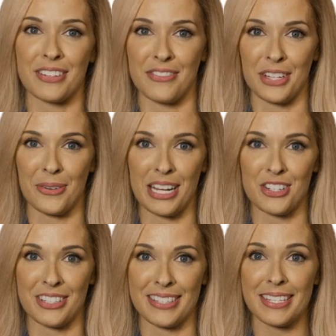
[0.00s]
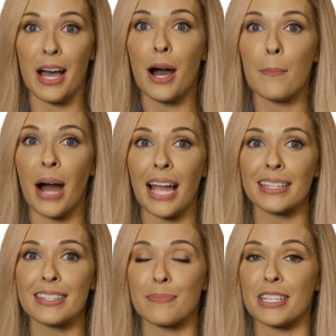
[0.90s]
configurations,
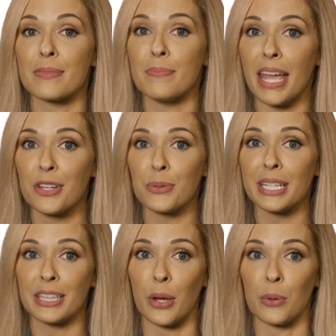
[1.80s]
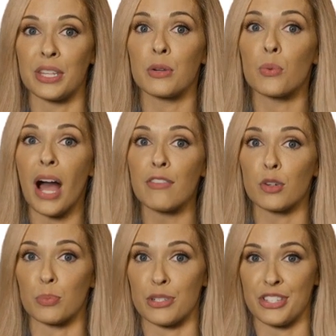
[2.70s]
pilots must manually load the
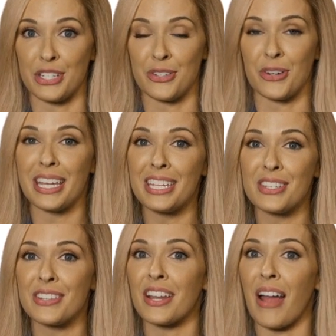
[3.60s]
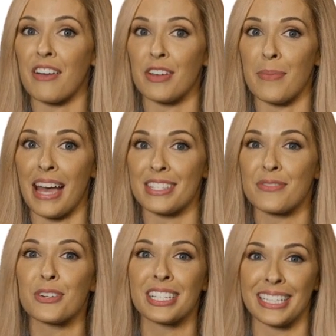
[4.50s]
arrival procedure into their
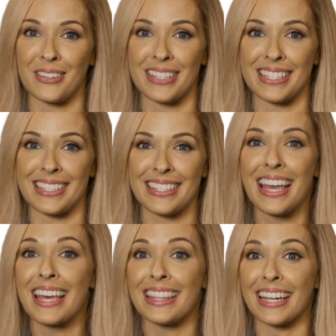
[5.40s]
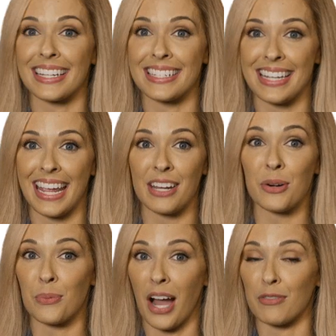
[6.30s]
FMS for clearances that contain
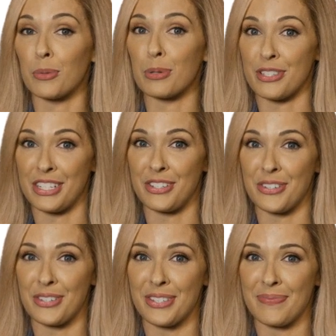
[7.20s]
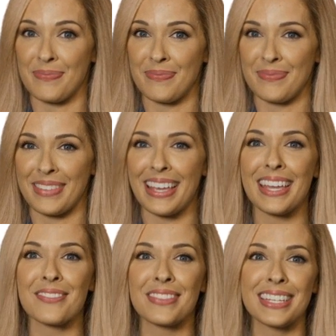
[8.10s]
arrival procedures.
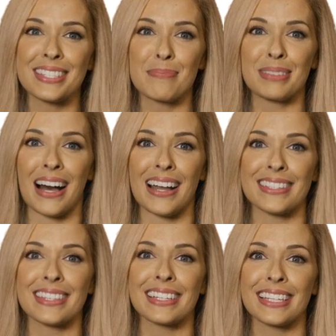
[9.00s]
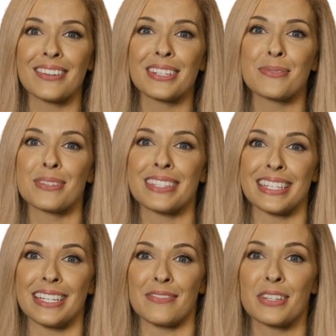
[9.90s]
If this applies, the clearance
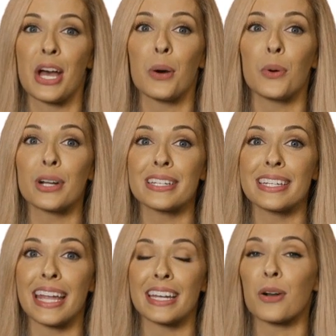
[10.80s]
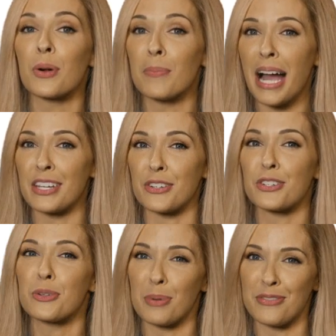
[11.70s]
received will contain a reminder
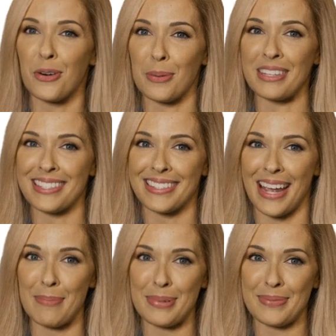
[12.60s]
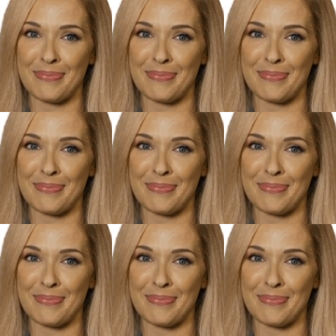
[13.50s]
to perform this step.